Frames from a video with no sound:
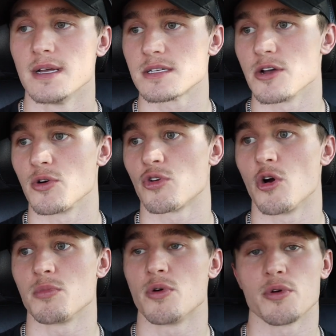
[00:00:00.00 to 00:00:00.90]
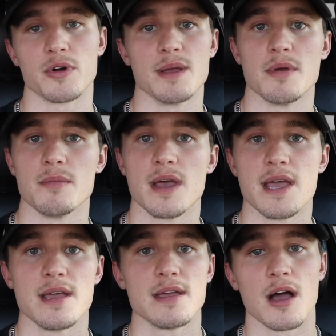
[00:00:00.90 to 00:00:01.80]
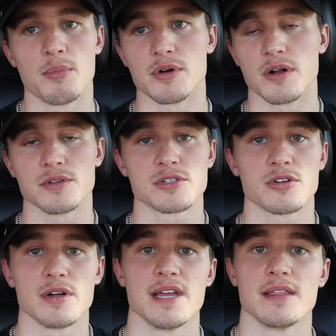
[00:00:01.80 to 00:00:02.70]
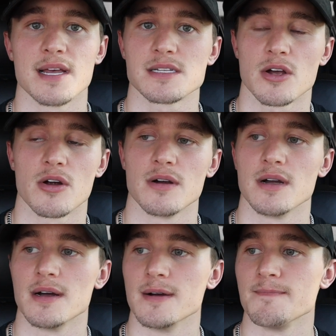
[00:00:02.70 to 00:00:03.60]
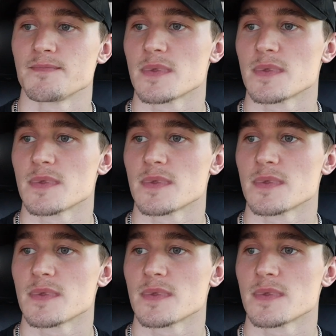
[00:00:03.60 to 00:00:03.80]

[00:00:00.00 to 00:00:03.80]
So Chrome Corner MMA. I'll put it on the screen. That's our uh,